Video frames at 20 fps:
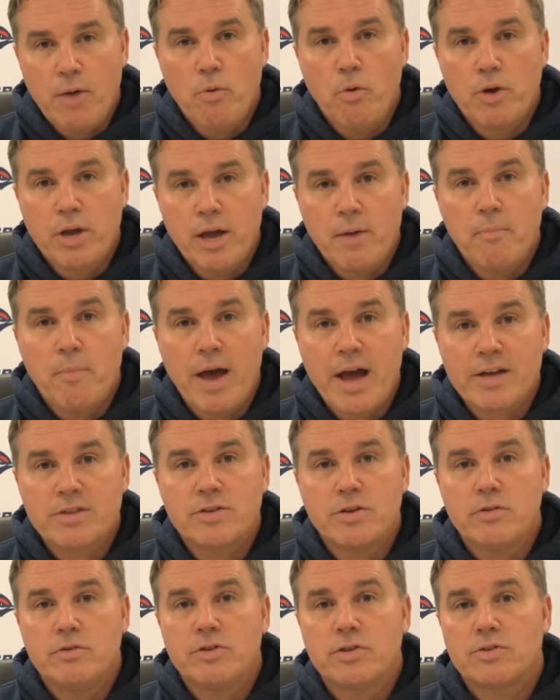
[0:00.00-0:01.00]
will get back
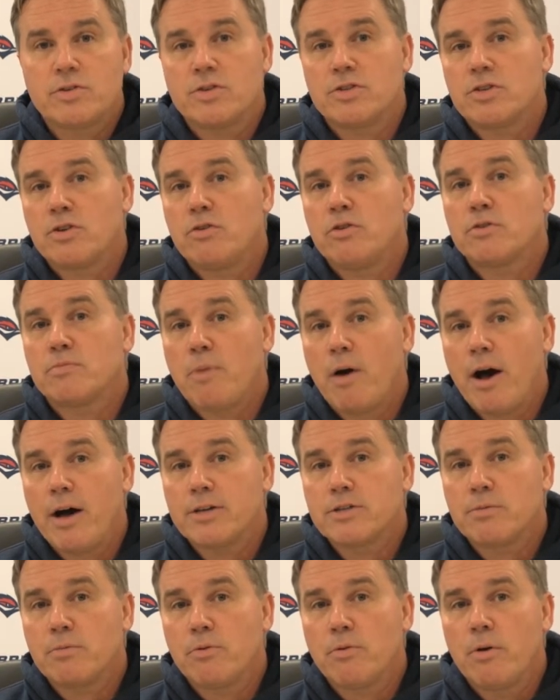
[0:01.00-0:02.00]
to you just as soon as
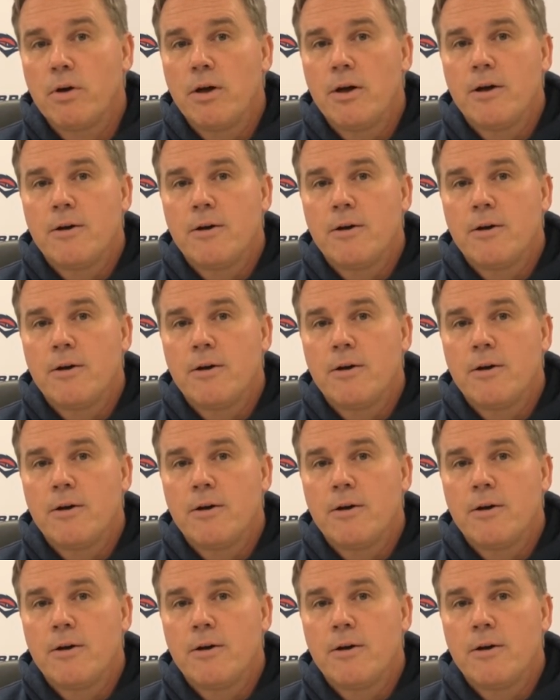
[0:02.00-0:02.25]
possible.